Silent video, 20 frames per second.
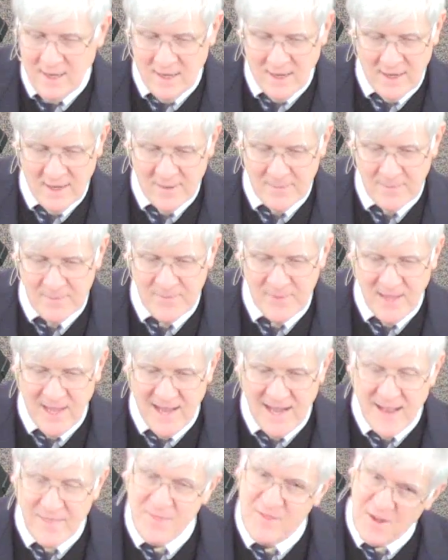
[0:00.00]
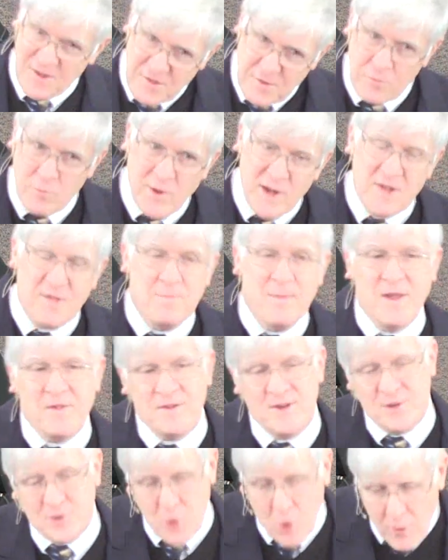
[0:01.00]
Um, and this week's
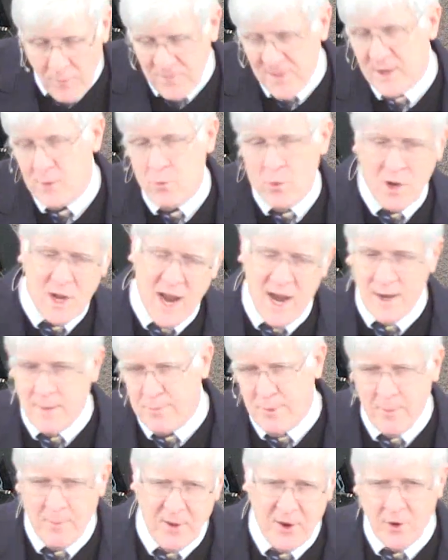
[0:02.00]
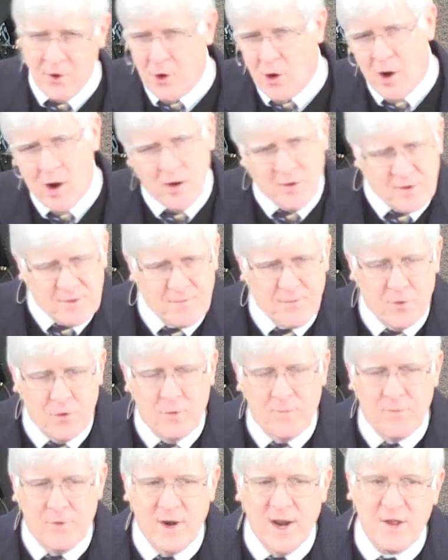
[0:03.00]
message hopefully will kind of prepare your hearts for,
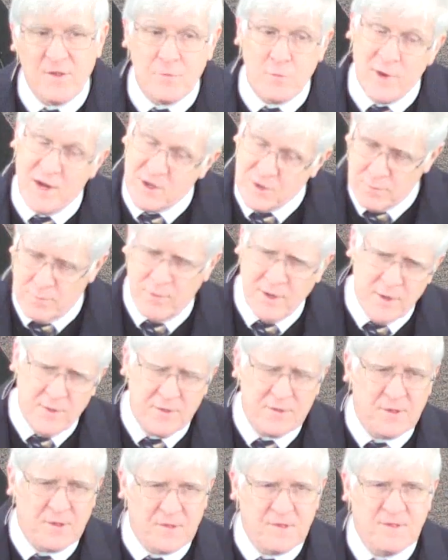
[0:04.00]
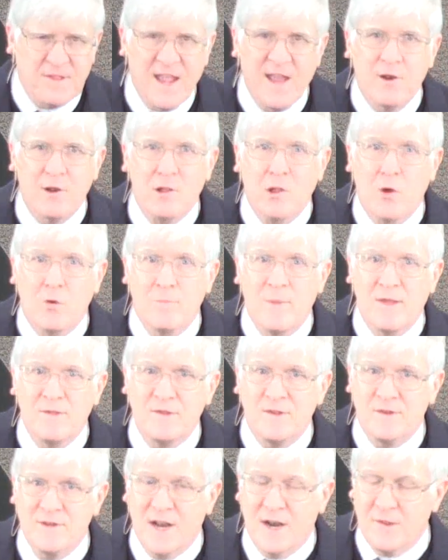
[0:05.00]
for next week, but this is a standalone
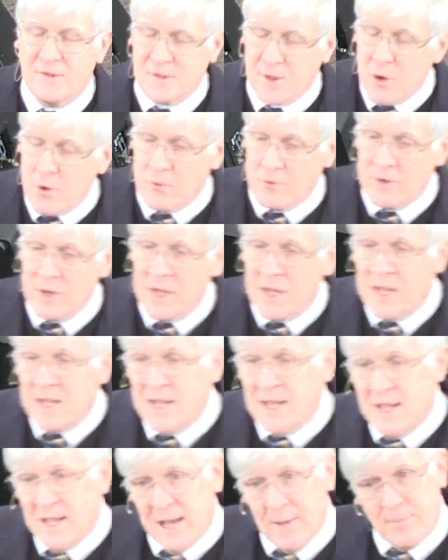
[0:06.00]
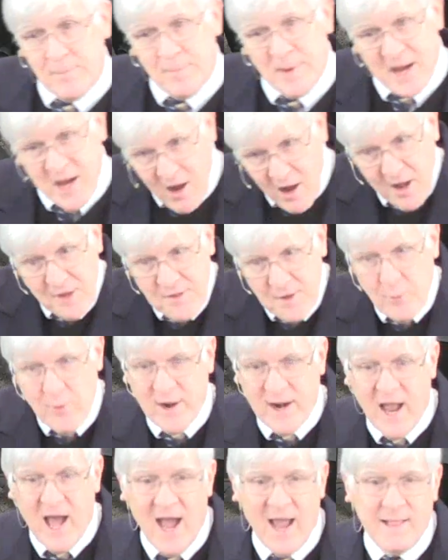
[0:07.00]
message on its own because I
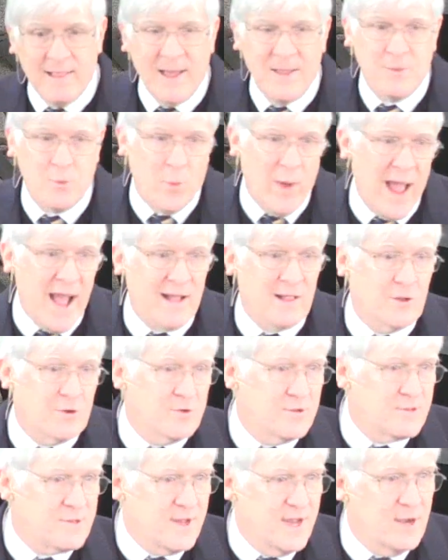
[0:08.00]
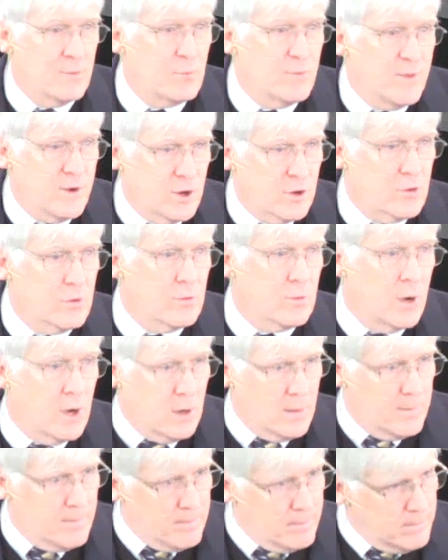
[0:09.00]
wanted to highlight the Wagglers and their
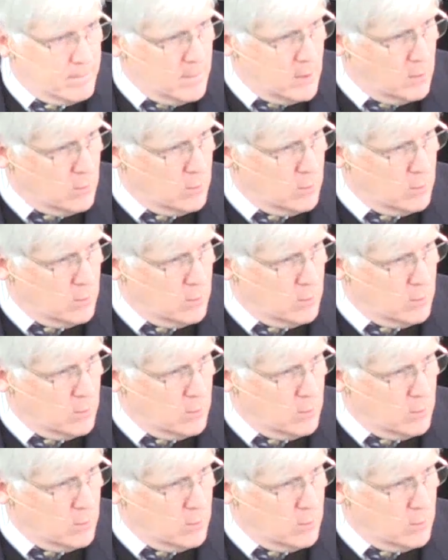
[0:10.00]
um,